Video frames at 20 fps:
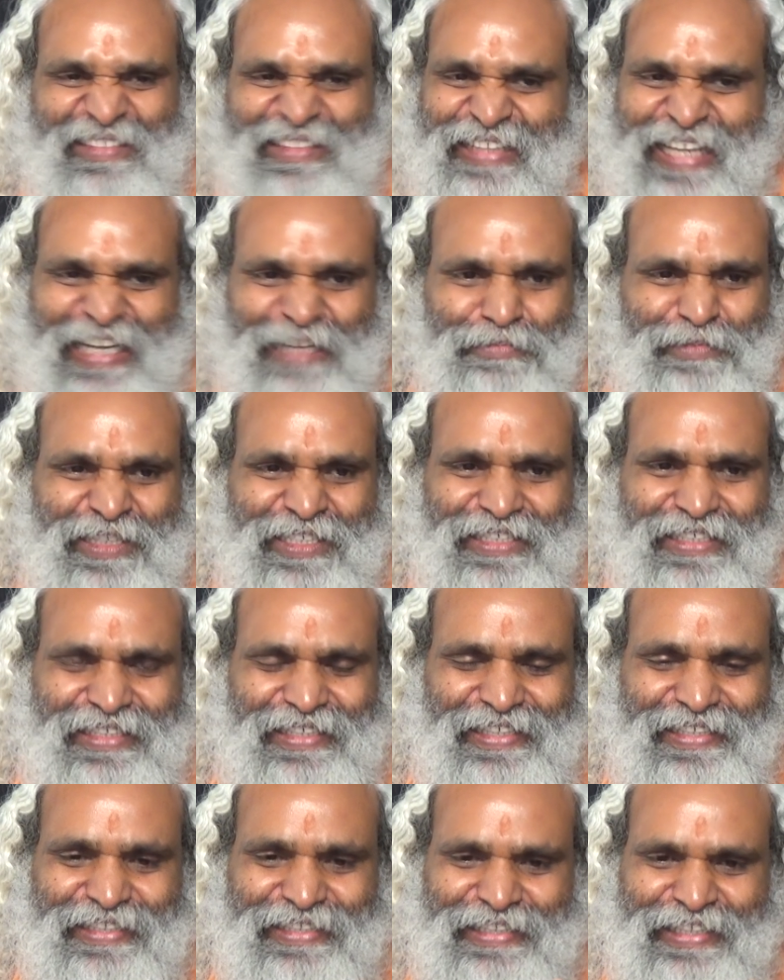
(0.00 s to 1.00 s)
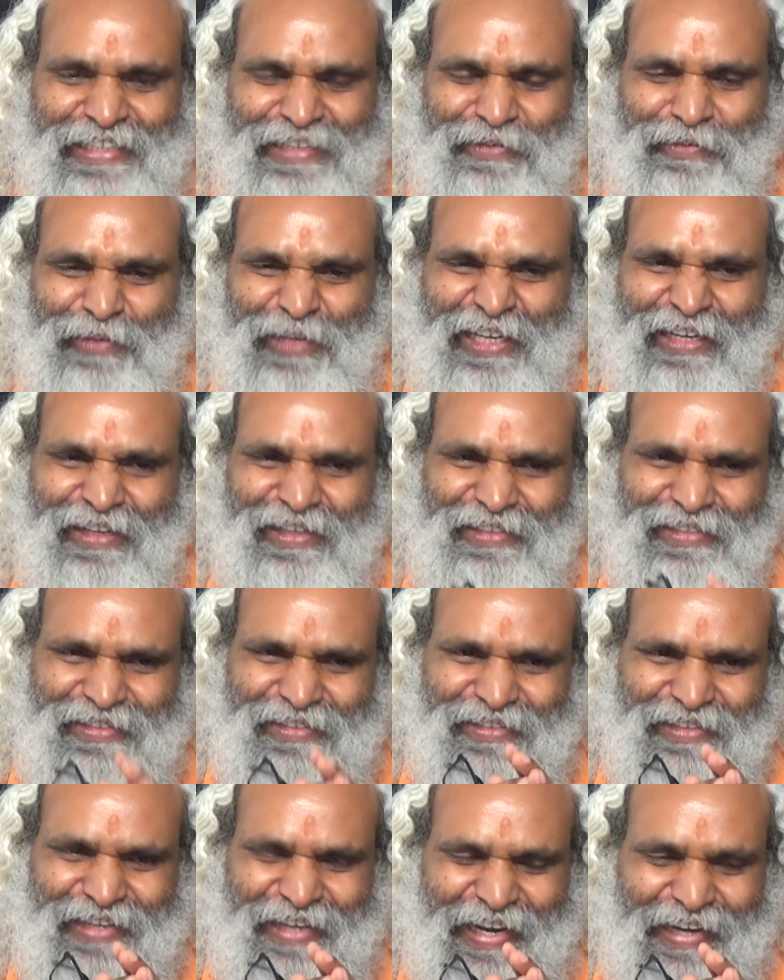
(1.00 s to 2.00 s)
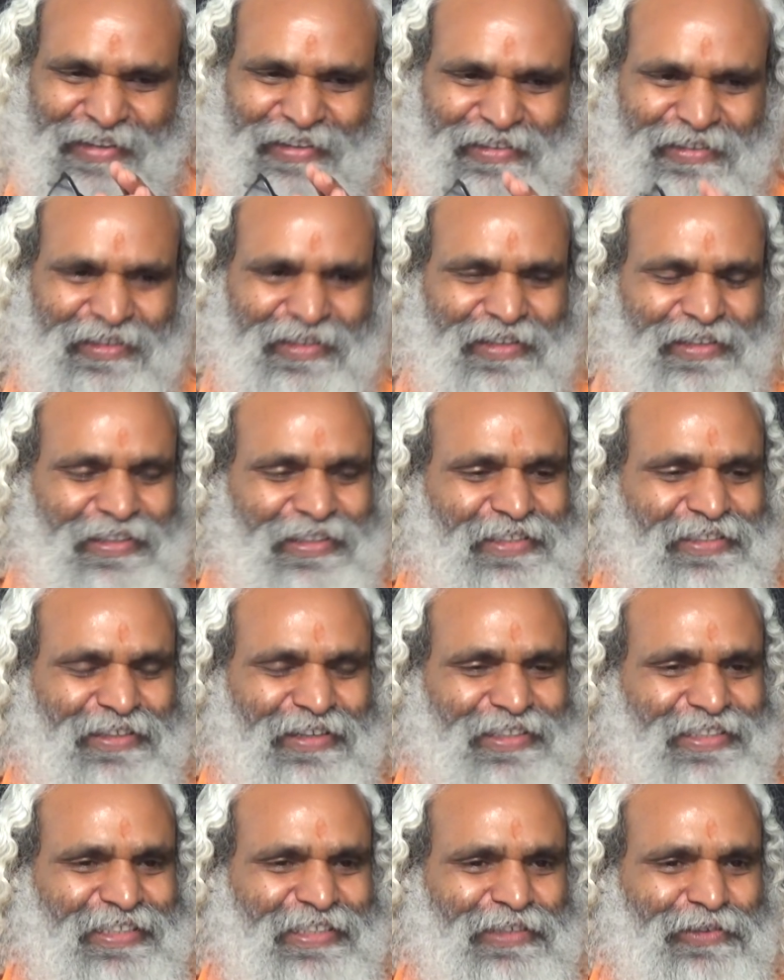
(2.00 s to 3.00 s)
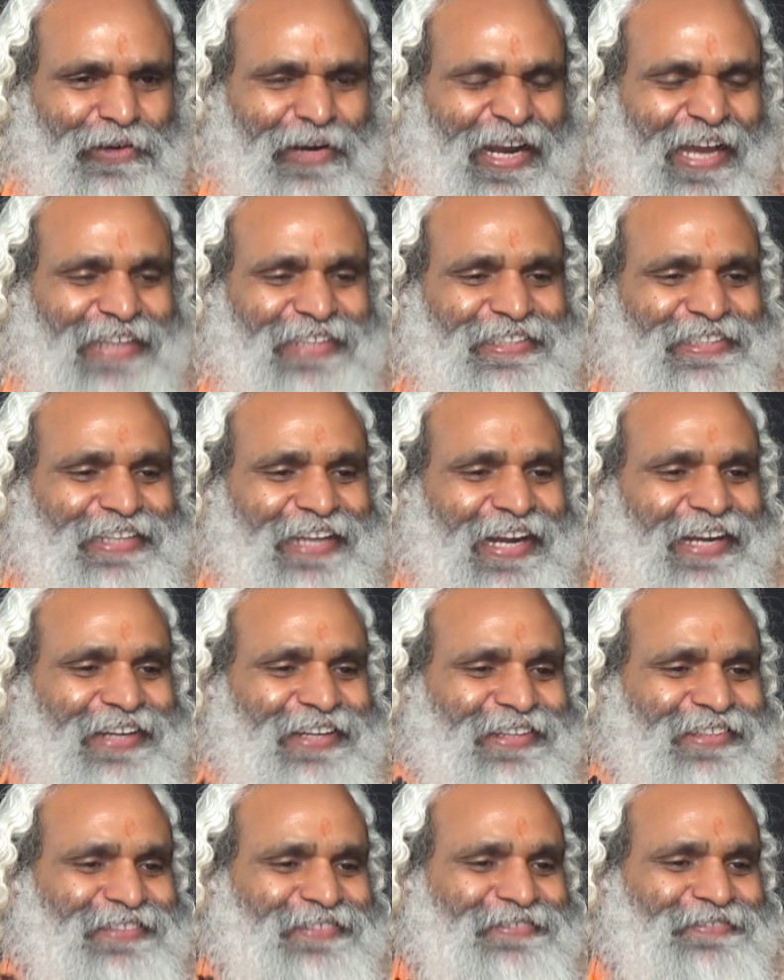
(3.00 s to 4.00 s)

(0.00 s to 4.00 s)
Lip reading: that means teaching will not enter, is not synchronized yet.